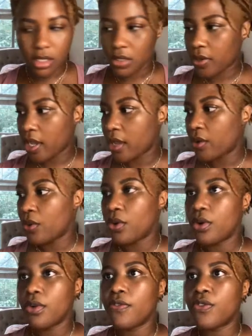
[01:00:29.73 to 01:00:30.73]
Okay, cool.
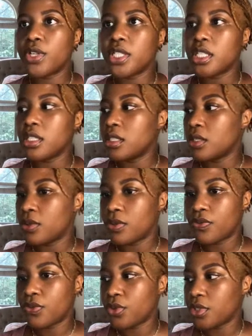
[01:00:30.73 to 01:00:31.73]
14?
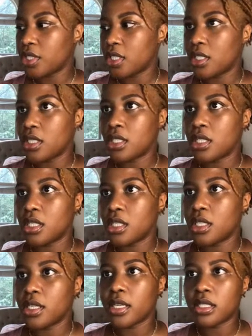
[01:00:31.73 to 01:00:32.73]
14,
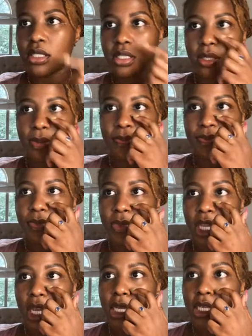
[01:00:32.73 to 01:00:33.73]
yes.
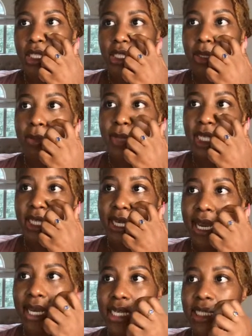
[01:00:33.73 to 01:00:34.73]
So Mindy
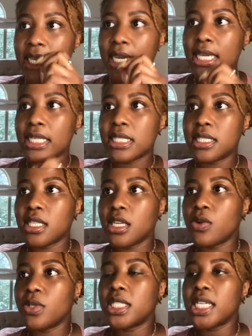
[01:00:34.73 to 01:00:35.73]
has a
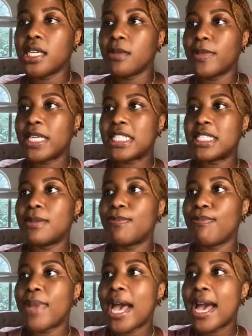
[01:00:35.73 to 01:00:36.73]
SQL database
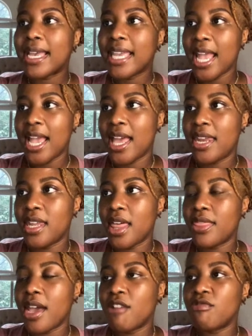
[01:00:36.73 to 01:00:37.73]
backend
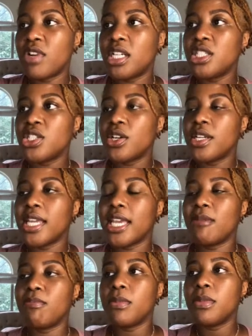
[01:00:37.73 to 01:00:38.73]
that runs on a
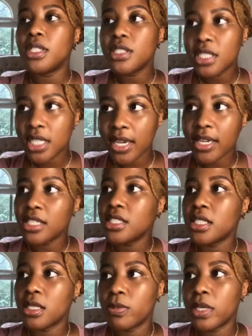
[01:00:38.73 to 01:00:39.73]

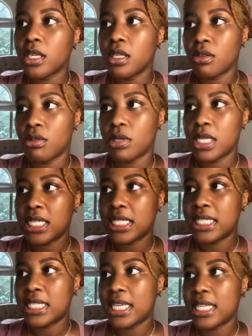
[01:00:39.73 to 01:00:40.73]
multi-CPU
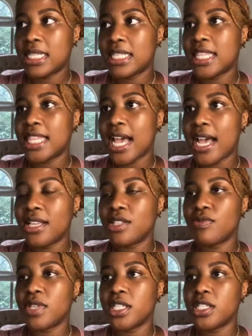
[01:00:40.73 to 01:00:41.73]
instance that has
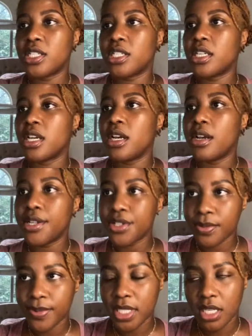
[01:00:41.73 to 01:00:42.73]
reached
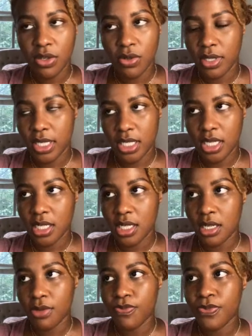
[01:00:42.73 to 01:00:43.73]
100%
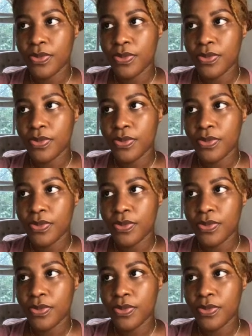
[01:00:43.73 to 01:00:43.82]
utilization.